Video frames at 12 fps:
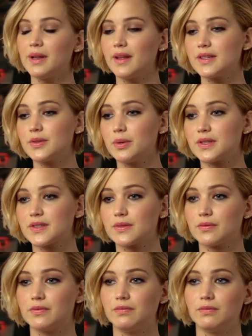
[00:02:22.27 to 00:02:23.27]
And that's what's
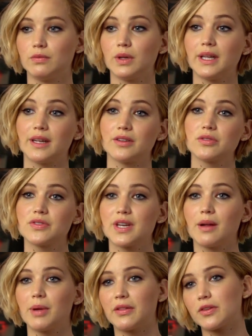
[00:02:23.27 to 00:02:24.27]
really
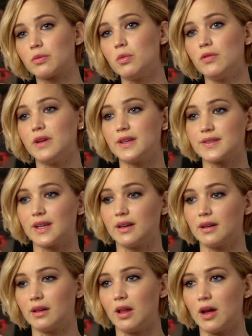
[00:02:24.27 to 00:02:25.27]
interesting about this movie, is
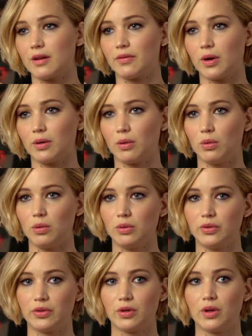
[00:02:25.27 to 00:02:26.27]
that a lot of our
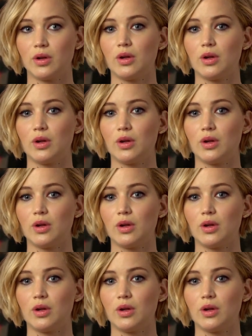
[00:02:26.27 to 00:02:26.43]
old